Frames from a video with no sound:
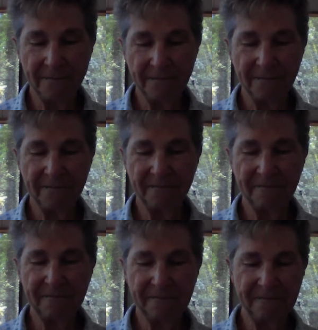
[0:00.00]

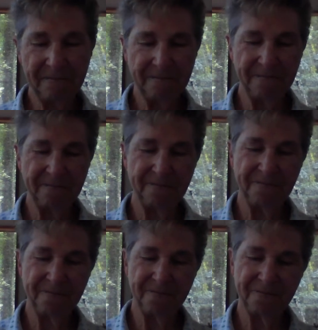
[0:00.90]

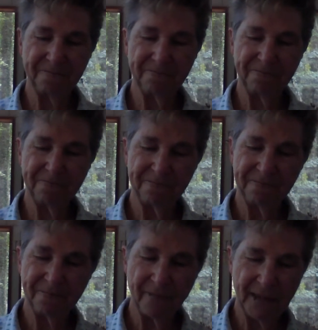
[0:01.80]

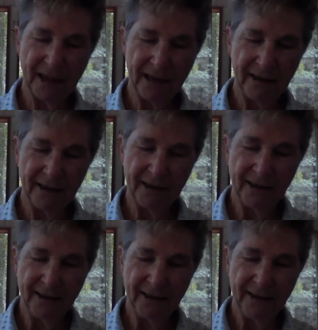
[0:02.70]
No one is speaking in this clip.